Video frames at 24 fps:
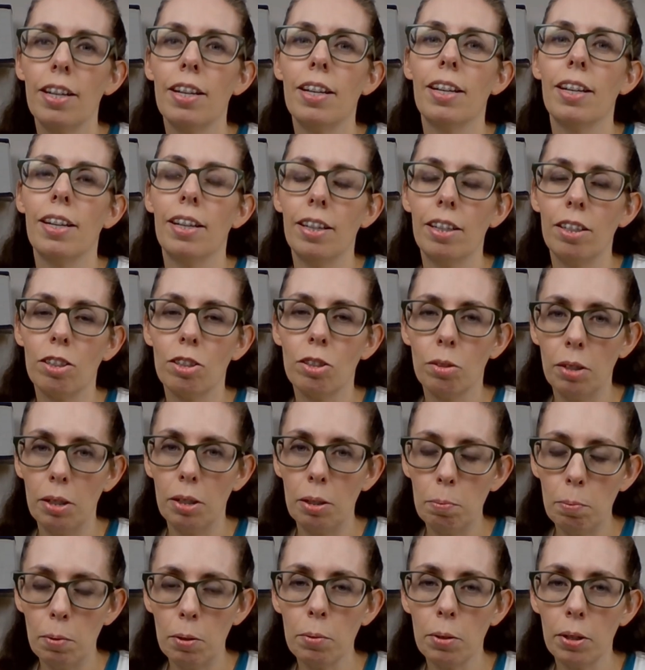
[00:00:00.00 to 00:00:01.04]
It is going to
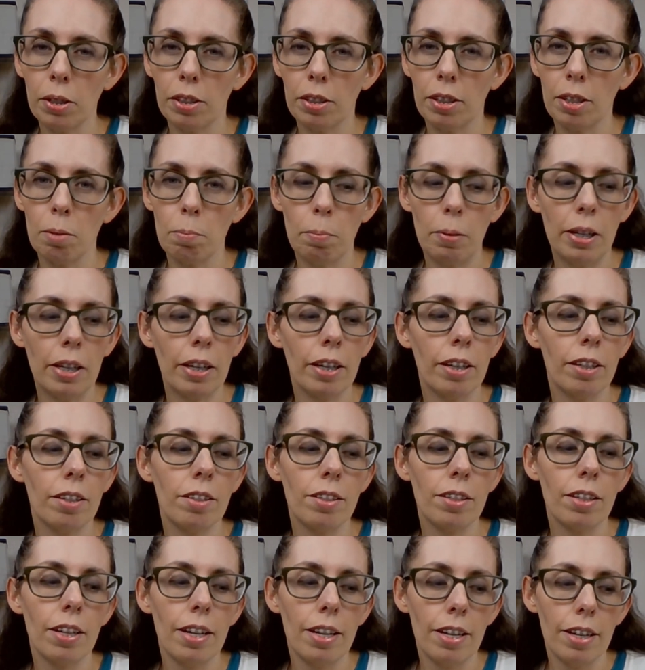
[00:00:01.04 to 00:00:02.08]
be worth it because
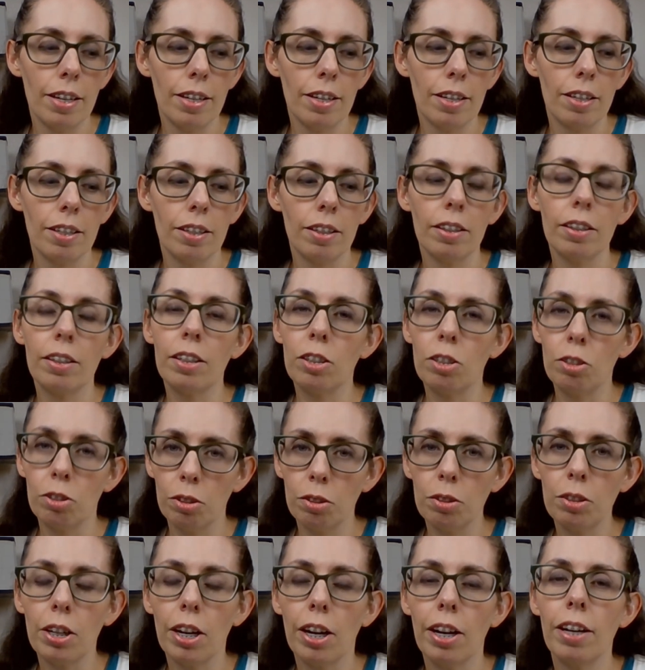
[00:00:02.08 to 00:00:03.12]
the true
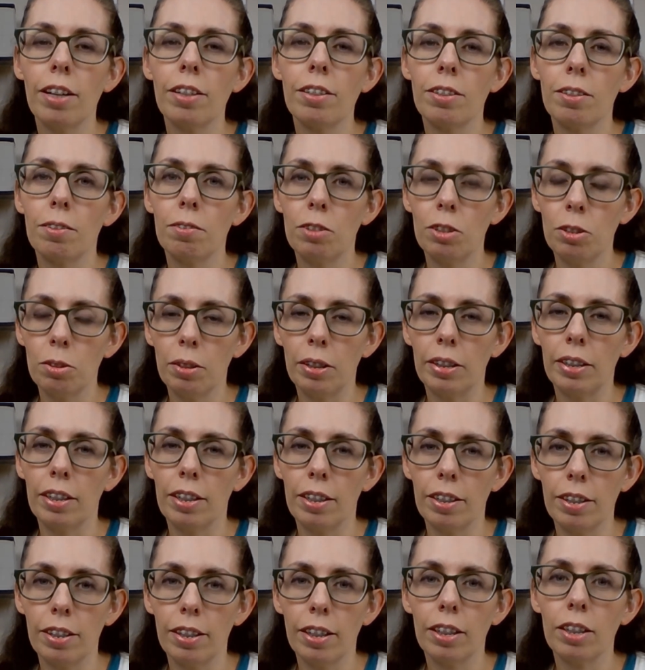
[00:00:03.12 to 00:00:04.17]
cost of doing
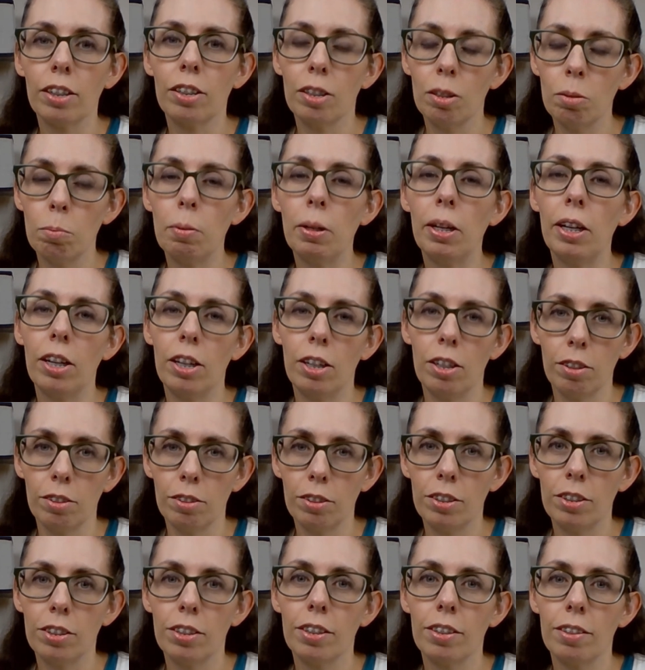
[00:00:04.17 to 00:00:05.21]
nothing could be
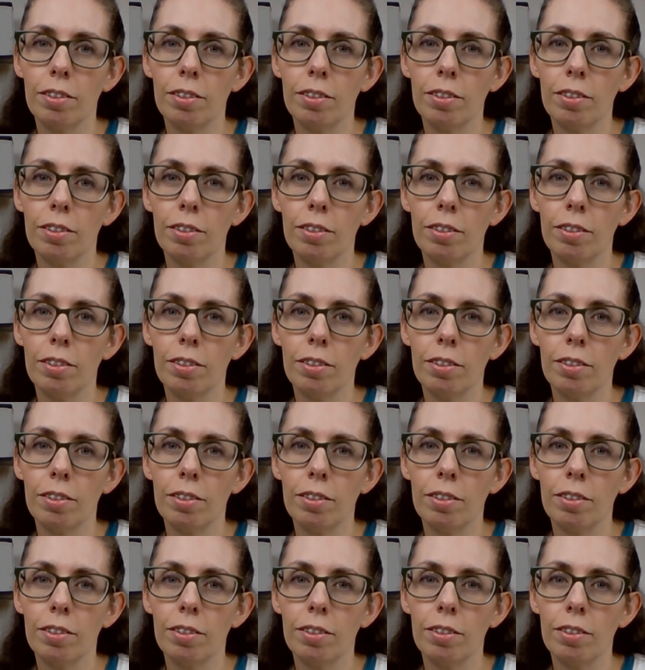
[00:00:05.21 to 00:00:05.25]
huge.